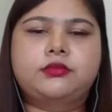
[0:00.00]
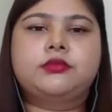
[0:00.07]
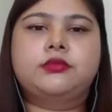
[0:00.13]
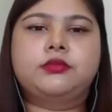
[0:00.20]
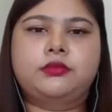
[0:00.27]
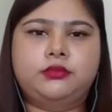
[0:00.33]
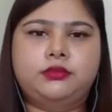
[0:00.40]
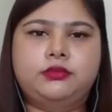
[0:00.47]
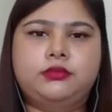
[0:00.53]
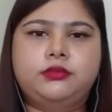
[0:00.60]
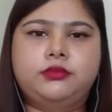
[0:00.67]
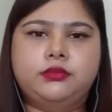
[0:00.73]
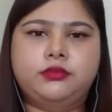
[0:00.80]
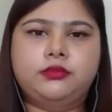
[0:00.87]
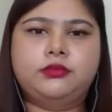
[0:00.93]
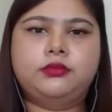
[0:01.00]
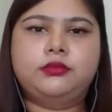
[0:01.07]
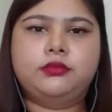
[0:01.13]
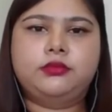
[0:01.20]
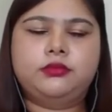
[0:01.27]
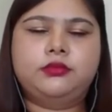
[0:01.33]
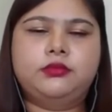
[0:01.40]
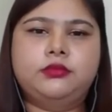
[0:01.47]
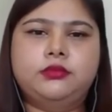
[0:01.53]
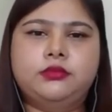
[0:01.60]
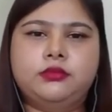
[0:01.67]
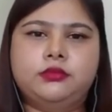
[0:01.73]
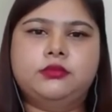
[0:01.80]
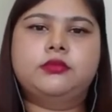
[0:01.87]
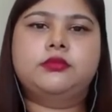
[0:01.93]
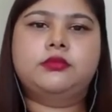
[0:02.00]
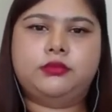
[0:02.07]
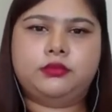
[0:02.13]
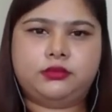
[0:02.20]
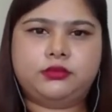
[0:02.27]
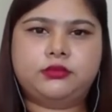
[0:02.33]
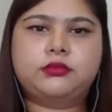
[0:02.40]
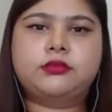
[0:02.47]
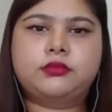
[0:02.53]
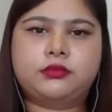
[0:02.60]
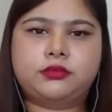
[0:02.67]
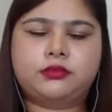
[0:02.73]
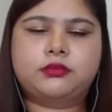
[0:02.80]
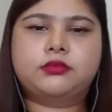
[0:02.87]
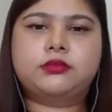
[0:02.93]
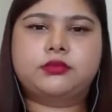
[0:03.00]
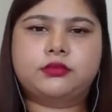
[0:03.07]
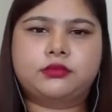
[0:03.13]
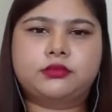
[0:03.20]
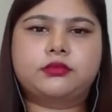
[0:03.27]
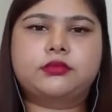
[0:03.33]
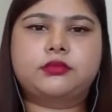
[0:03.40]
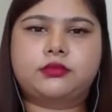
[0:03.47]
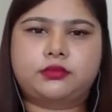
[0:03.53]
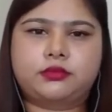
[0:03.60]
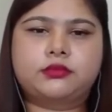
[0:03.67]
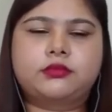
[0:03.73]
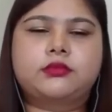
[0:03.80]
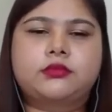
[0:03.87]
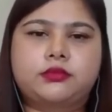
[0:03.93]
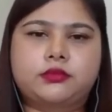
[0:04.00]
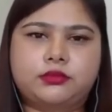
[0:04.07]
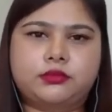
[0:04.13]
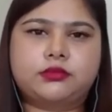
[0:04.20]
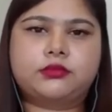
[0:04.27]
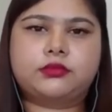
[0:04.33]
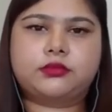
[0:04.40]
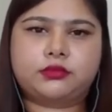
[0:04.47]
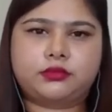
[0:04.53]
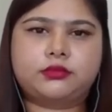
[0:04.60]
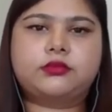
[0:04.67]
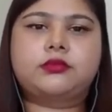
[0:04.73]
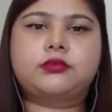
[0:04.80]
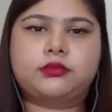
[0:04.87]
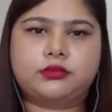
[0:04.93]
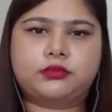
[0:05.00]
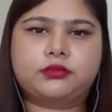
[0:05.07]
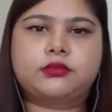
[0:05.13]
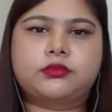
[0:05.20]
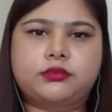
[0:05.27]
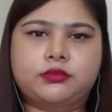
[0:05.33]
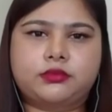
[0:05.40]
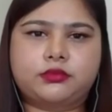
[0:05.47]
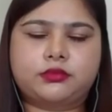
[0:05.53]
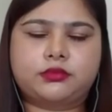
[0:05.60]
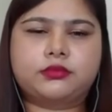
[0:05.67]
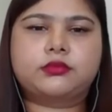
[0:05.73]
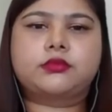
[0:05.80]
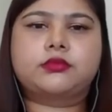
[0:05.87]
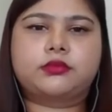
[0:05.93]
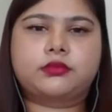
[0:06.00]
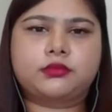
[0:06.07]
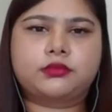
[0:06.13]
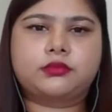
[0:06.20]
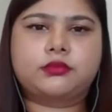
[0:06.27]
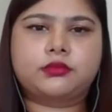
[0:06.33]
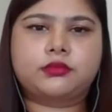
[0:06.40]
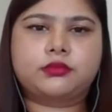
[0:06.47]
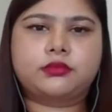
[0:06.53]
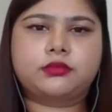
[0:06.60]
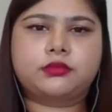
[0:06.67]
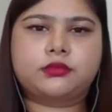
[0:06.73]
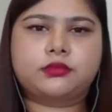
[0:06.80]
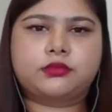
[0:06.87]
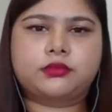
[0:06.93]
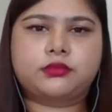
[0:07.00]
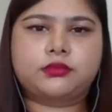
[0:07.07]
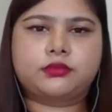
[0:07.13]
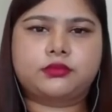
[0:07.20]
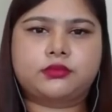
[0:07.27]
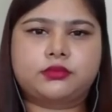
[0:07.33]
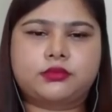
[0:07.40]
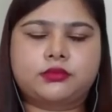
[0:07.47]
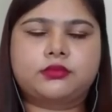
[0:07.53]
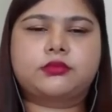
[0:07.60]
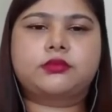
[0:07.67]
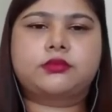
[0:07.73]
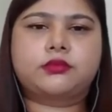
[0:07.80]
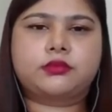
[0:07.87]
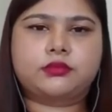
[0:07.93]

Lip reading: [no speech]